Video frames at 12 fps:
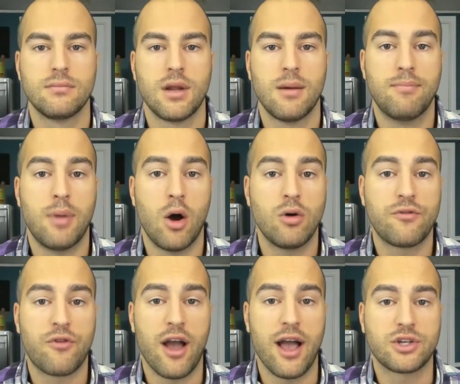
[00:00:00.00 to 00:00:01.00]
bone
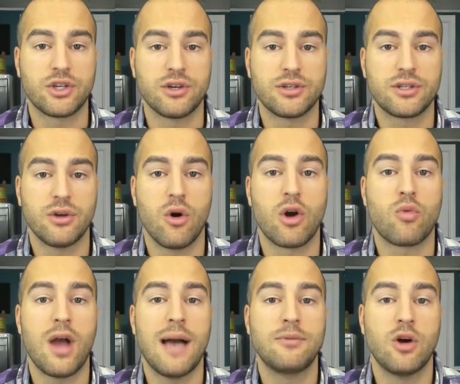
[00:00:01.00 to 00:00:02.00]
fractures, or
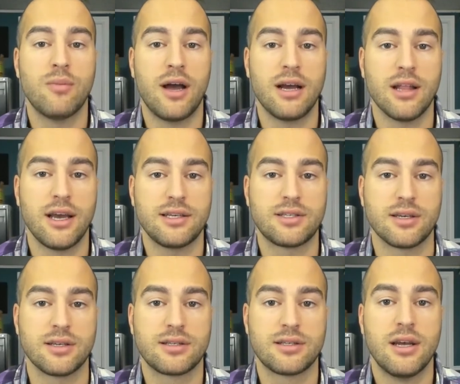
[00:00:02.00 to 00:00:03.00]

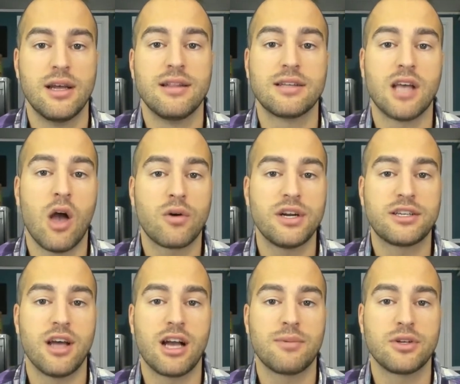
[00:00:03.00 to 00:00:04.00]
rhabdomyolysis. That's all we're going to
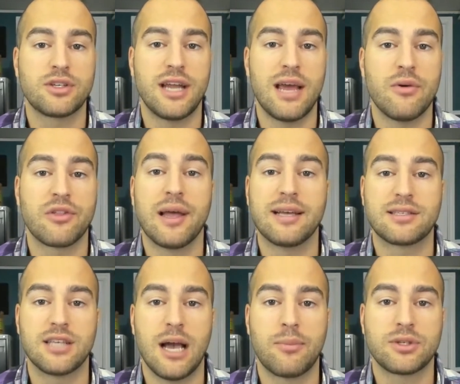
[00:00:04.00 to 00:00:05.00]
talk about today with
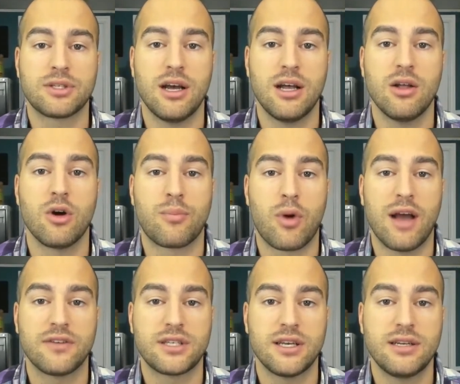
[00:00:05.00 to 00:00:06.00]
lansoprazole or
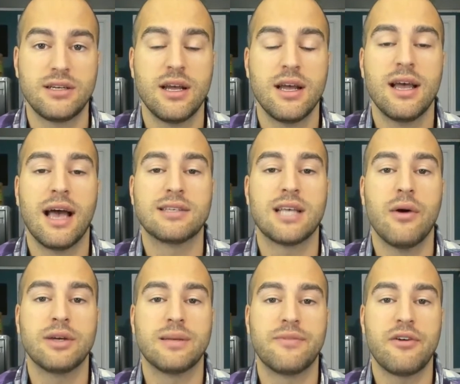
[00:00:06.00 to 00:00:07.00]
Prevacid. As
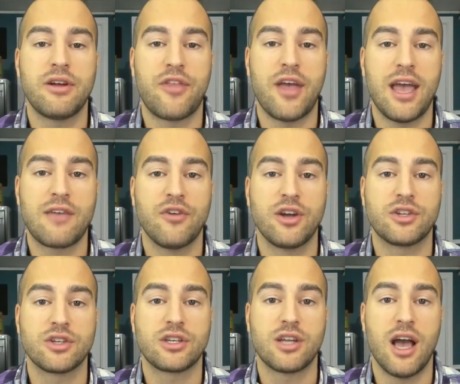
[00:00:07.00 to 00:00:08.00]
always, I'm very thankful you took
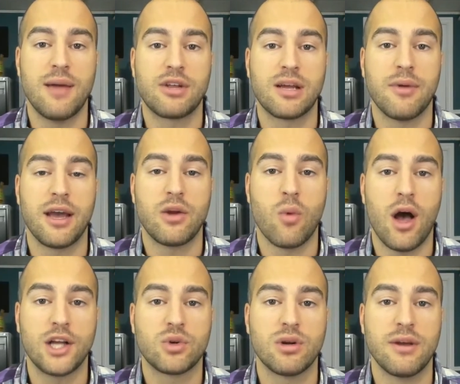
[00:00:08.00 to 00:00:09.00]
the time to come by and
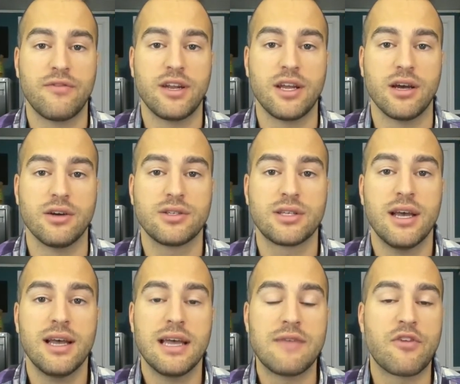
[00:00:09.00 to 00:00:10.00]
watch one of my videos.
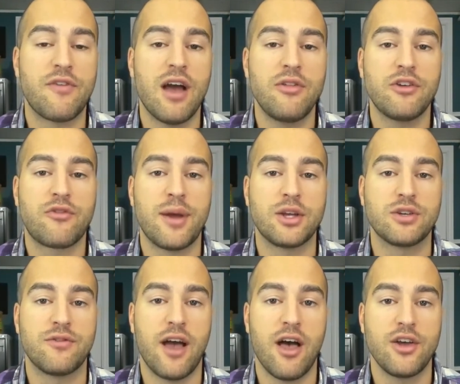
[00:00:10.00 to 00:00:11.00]
If you found the information
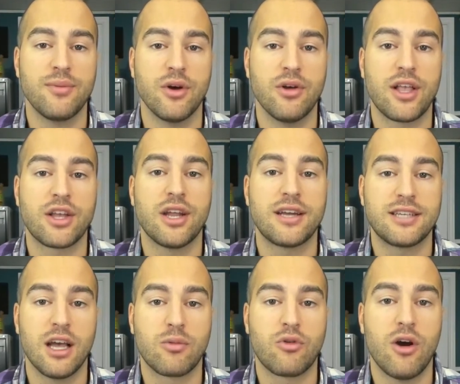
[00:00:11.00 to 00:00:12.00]
valuable and you'd like to
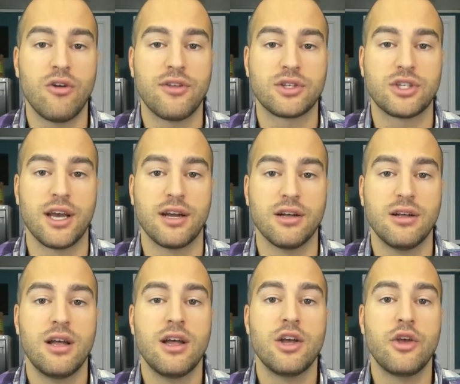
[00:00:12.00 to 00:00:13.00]
help grow this channel,
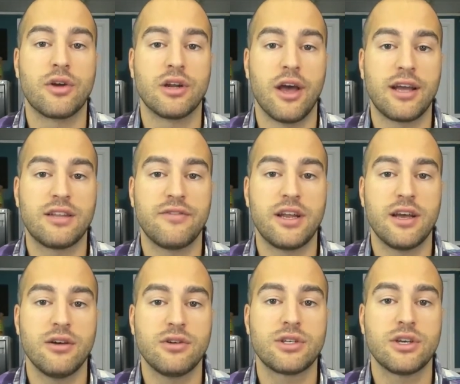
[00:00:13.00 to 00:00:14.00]
you can like the
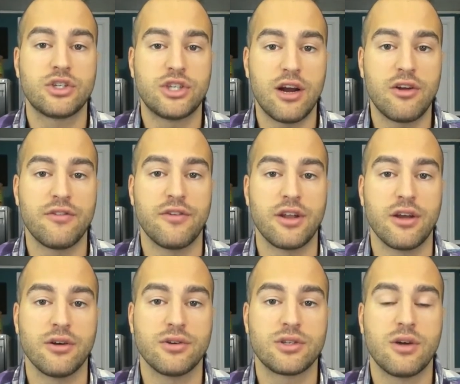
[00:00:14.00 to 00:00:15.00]
videos, share the
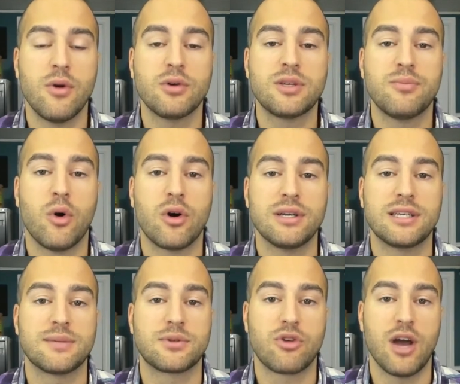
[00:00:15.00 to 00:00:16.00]
videos, or most importantly,
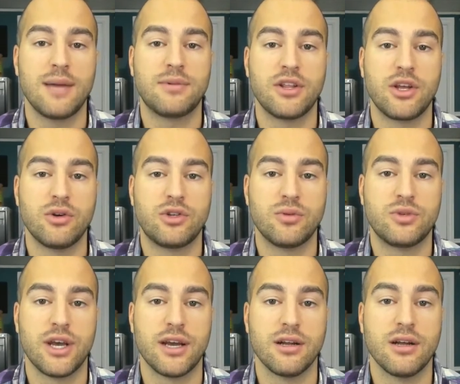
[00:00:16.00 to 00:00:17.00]
subscribe to the YouTube
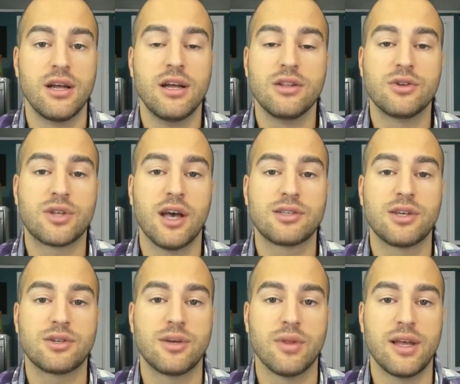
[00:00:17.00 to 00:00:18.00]
channel. There's also
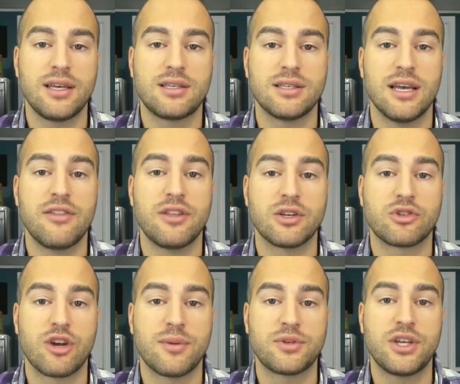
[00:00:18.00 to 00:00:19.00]
some links in the
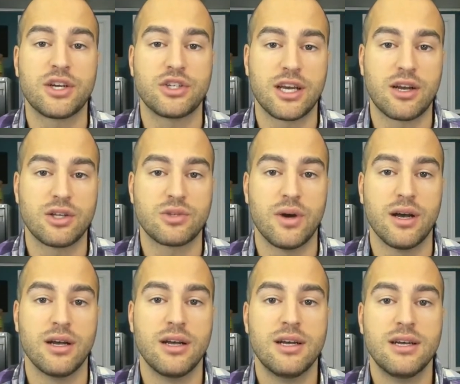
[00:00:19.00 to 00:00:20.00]
description you can check out as
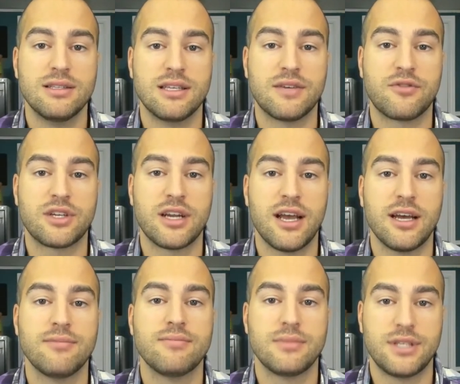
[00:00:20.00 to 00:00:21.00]
well. That's it for
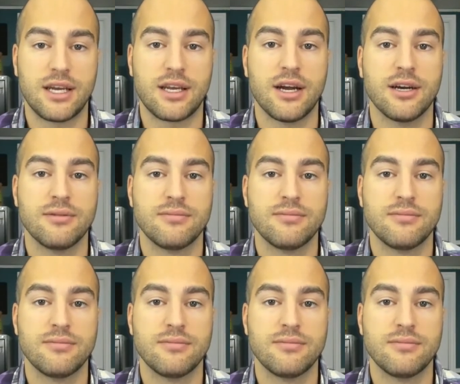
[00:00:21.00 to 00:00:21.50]
today. Take care.